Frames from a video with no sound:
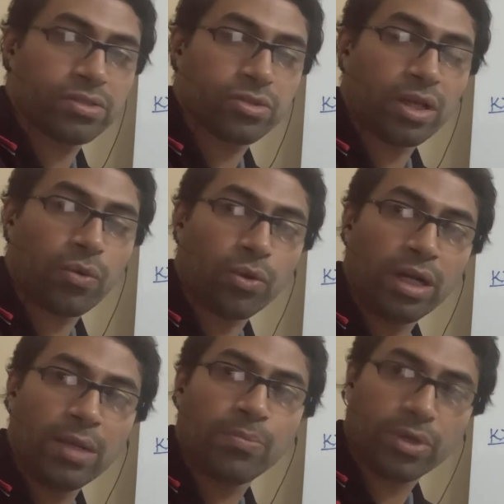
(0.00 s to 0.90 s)
So the
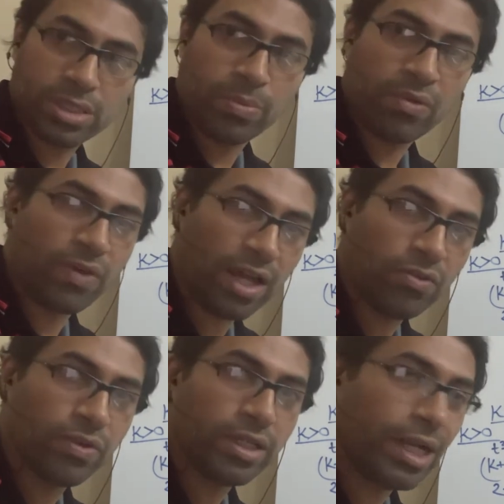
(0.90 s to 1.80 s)
only possible value
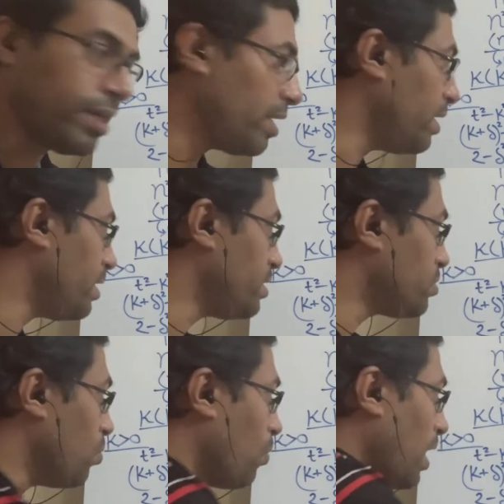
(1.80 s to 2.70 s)
for delta here is
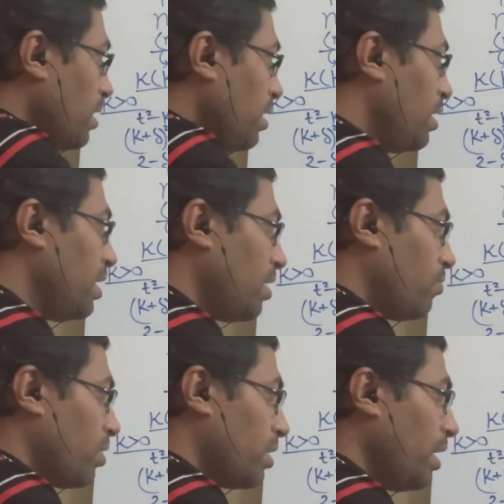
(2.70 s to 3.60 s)
1, and
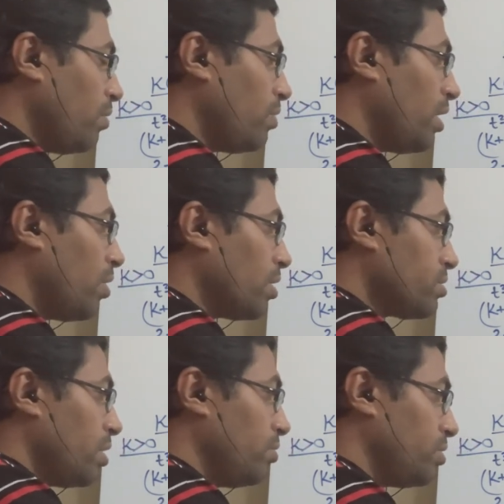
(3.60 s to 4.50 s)
for that we got a
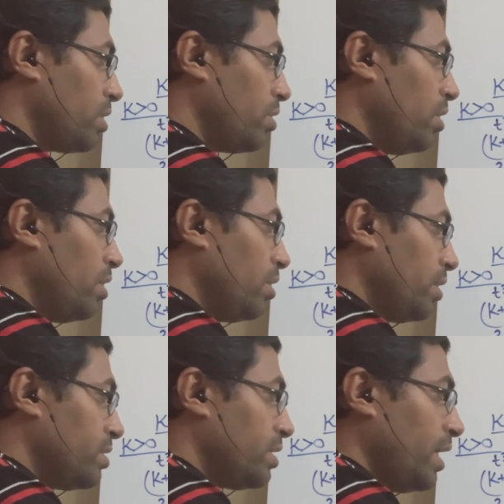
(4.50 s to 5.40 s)
solution,
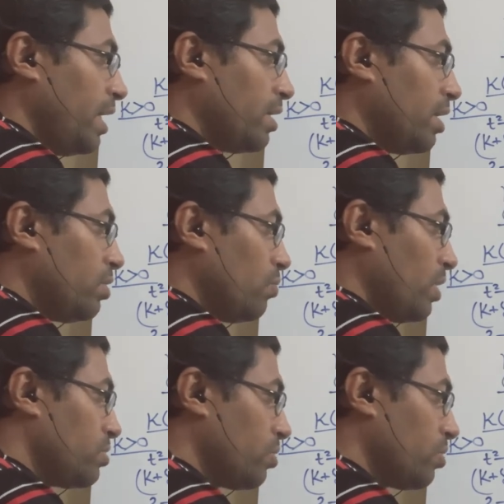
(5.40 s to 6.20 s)
that is k equal to 1.